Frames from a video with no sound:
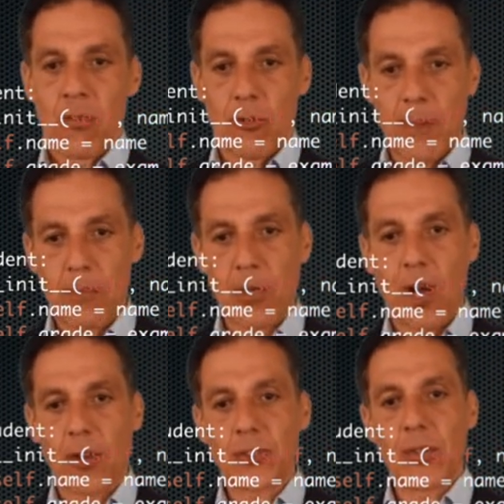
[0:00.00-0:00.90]
Remember
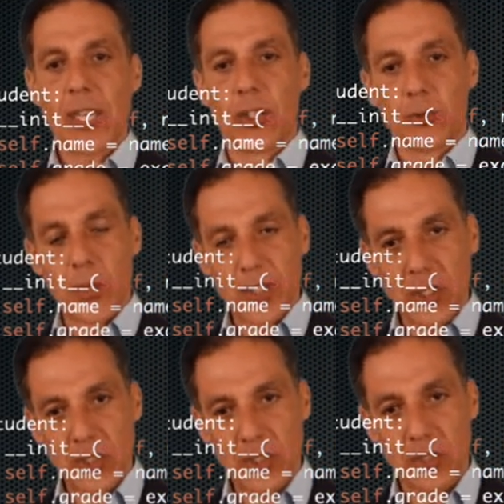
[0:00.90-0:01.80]
also that you're
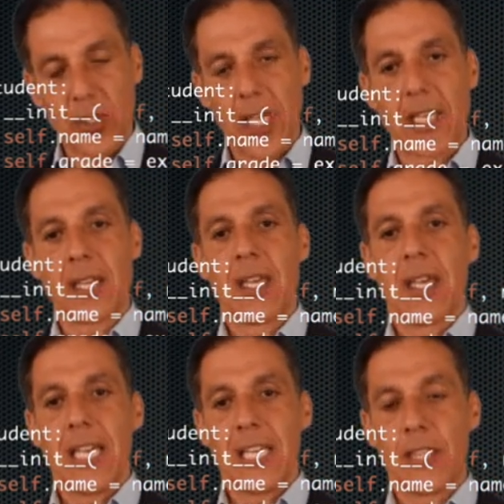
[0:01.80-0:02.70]
returning
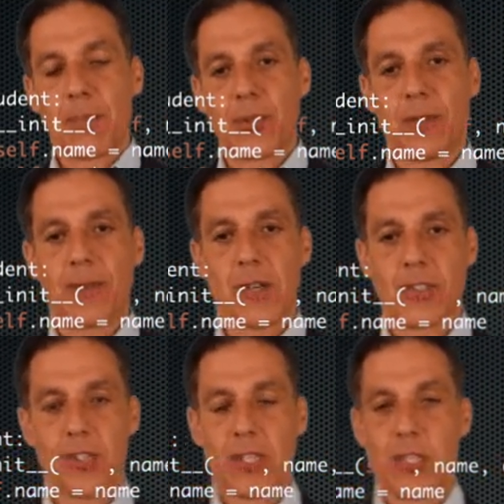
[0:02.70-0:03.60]
in the print
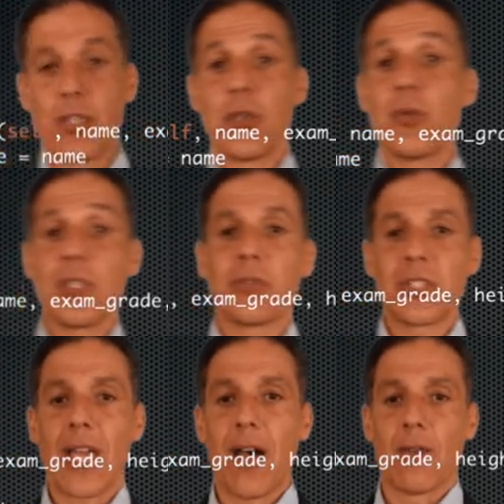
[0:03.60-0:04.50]
function. You
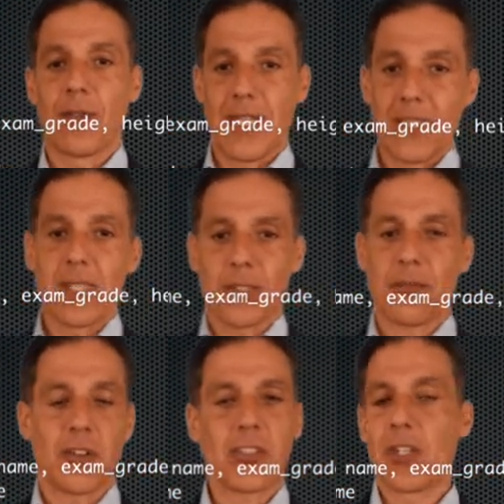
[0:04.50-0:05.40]
yourself in this
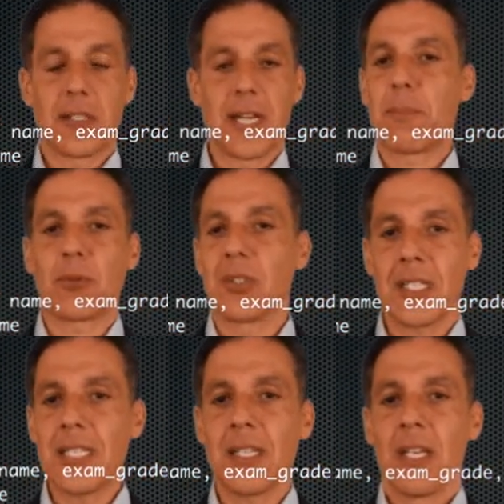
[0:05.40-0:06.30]
function are not
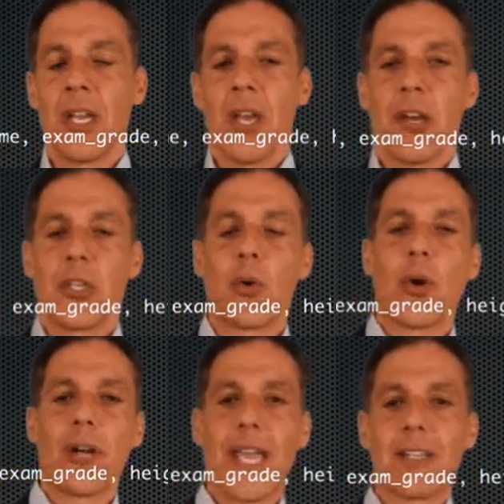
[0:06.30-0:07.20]
printing, you
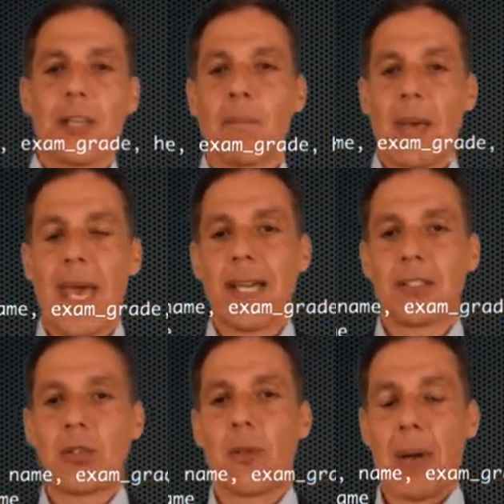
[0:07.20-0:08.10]
are handing back
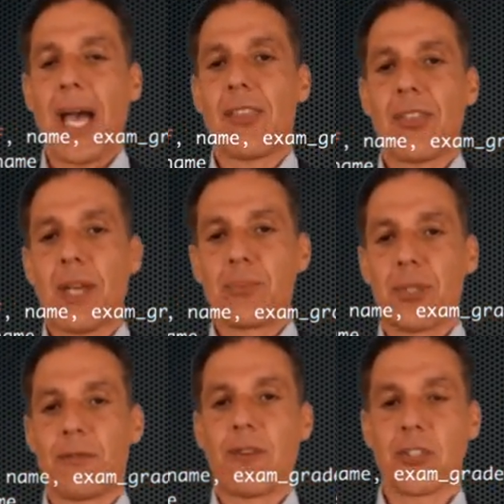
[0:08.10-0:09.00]
to the Python
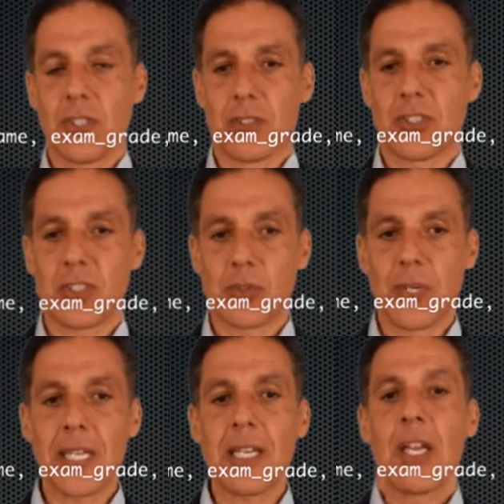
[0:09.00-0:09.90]
print function a
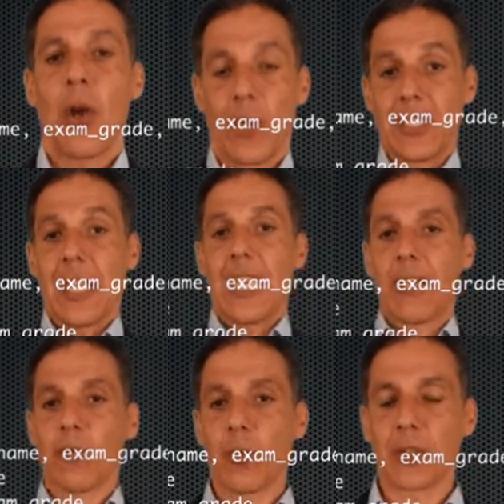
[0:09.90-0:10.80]
string, which
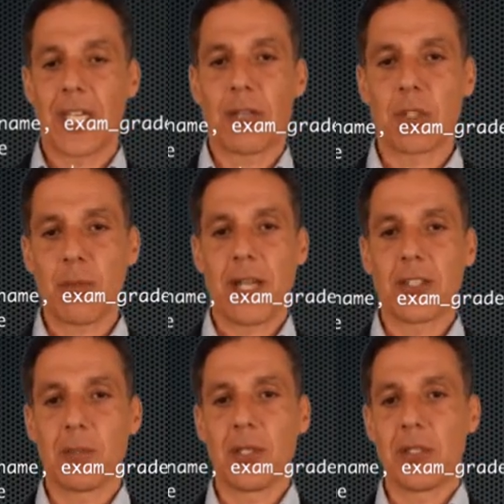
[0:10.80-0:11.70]
it will take
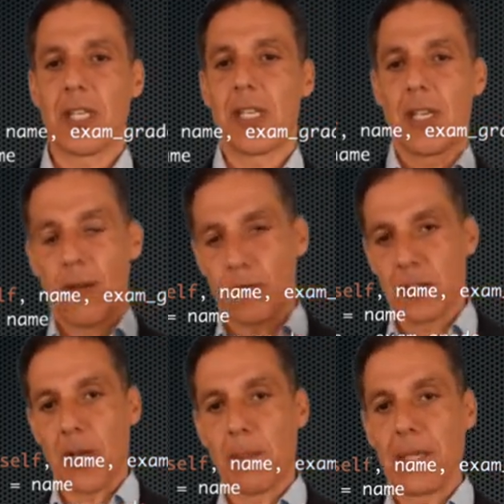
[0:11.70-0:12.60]
responsibility for
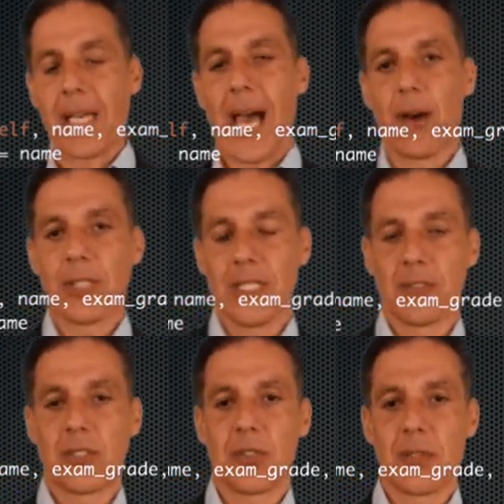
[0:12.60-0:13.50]
dumping out
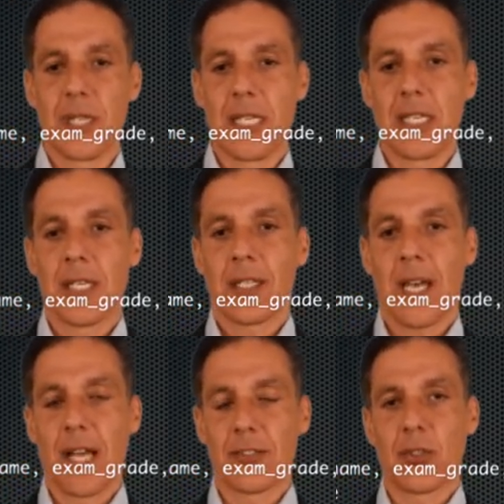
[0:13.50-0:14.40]
into the
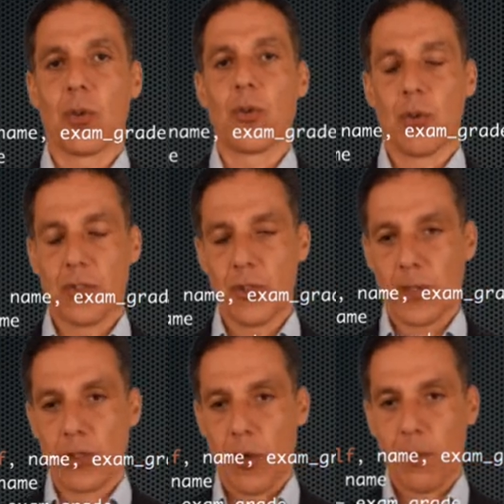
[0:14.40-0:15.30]
console or
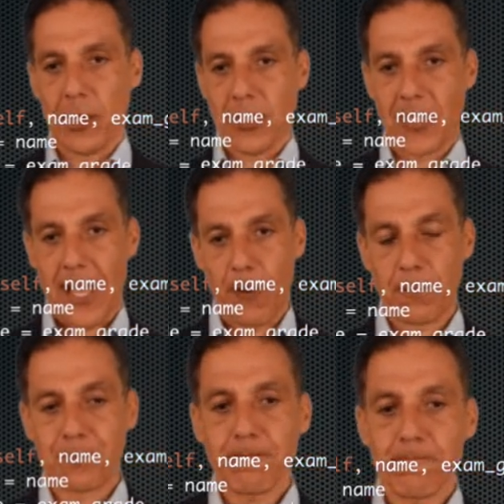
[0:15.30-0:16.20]
Jupyter Notebook cell. All
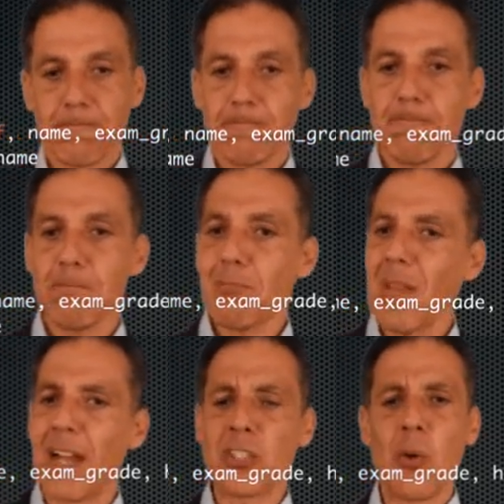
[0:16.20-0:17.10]

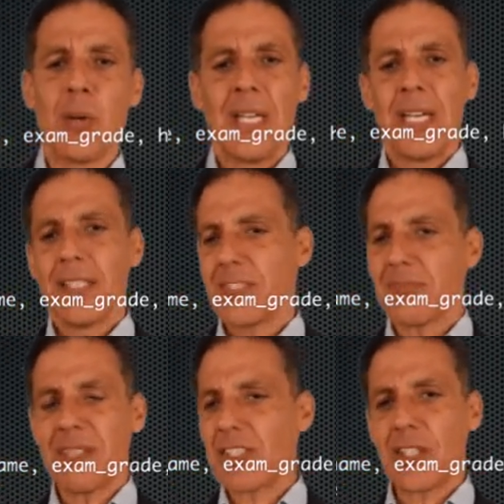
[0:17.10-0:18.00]
right, so just
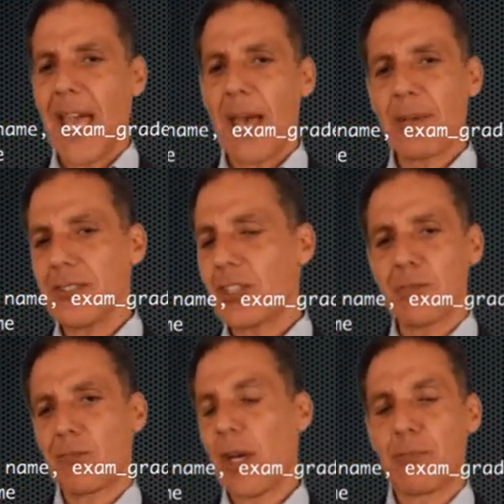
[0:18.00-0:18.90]
as a good habit, just
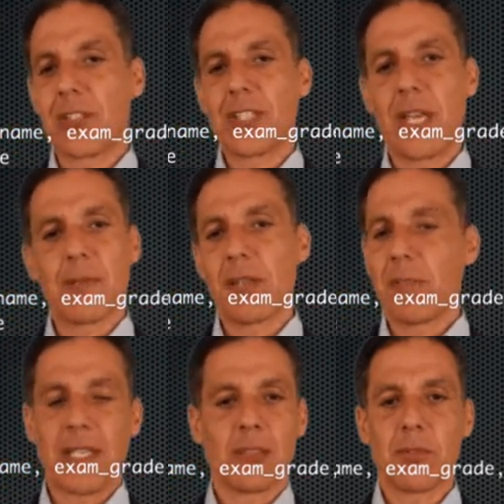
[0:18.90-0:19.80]
write a print statement,
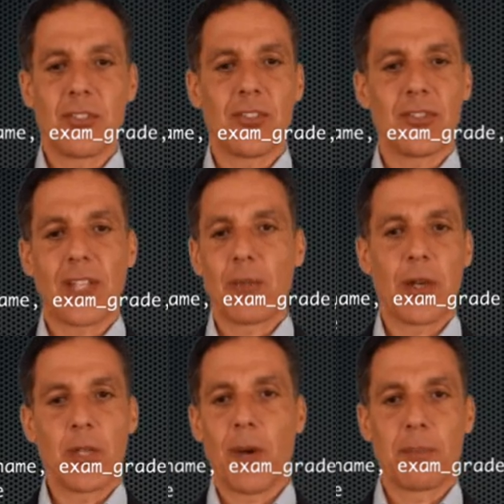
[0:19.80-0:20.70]
make some decisions on
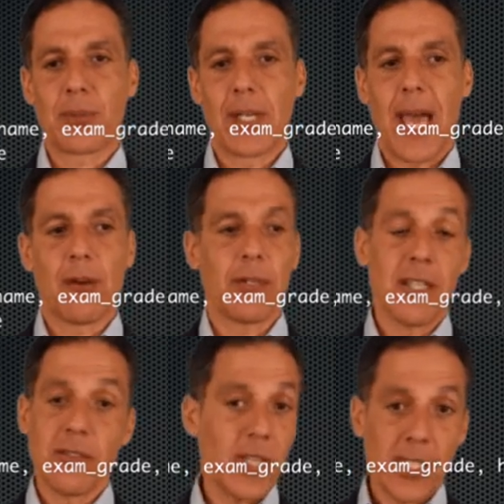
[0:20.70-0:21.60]
what you want to print out,
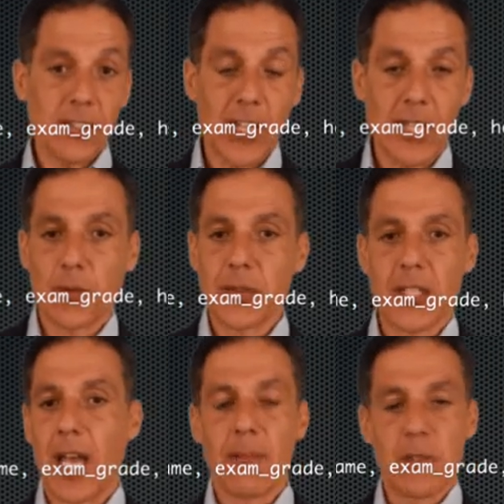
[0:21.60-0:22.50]
and it can change over
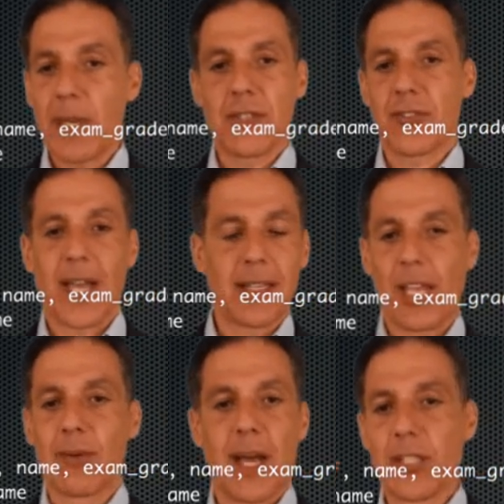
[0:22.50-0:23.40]
time. You may decide
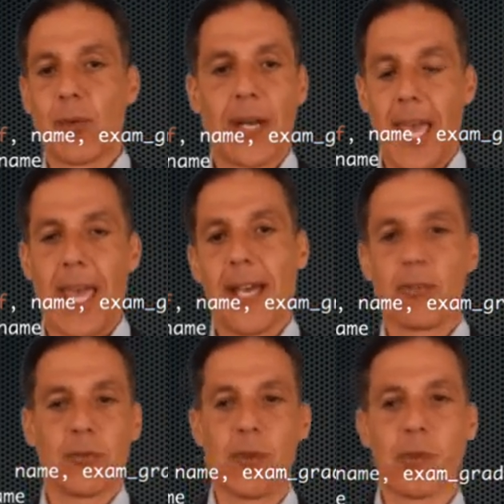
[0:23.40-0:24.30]
later on you want to add
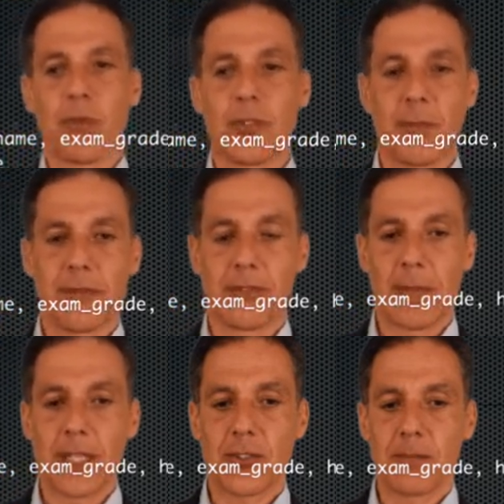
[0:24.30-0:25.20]
or remove some
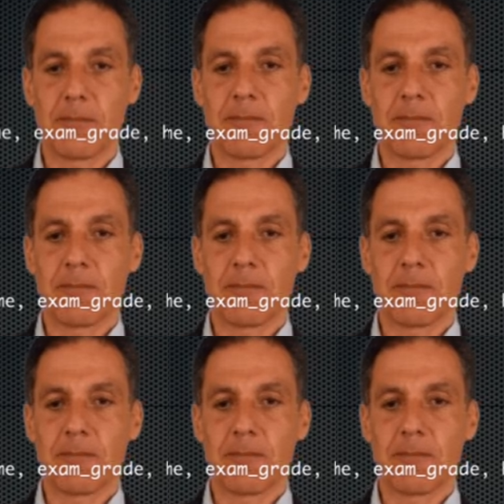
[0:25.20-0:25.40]
information.